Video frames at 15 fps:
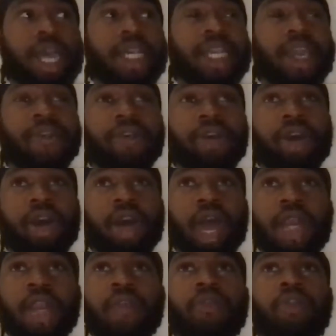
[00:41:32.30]
I never
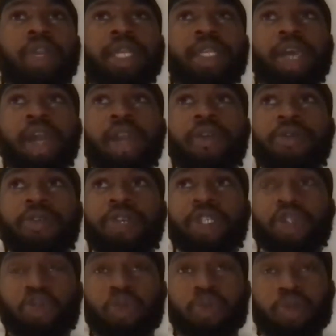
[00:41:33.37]
really done a
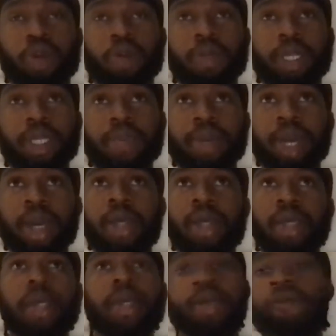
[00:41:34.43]
visual properly, but
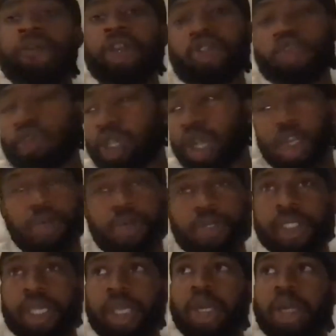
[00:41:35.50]
visuals
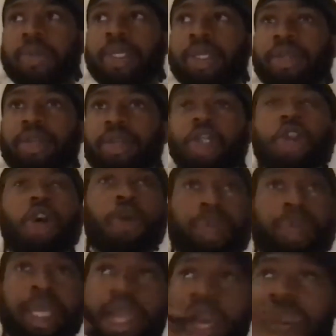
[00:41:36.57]
100% coming. You know
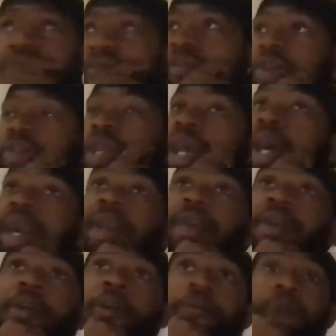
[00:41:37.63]
me, like I'm very like
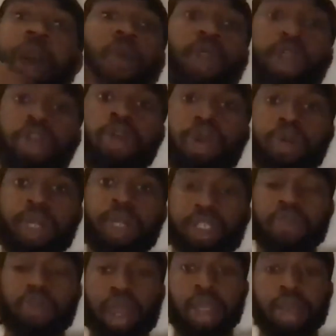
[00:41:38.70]
I want to do it when it's
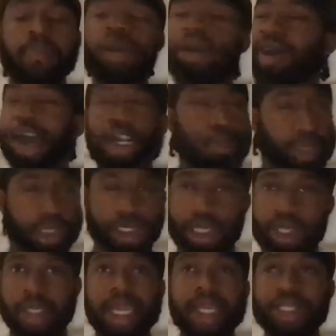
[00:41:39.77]
right, but
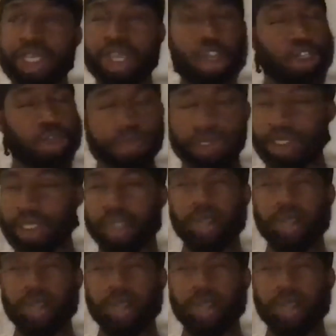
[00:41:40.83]
100% next year, 100%.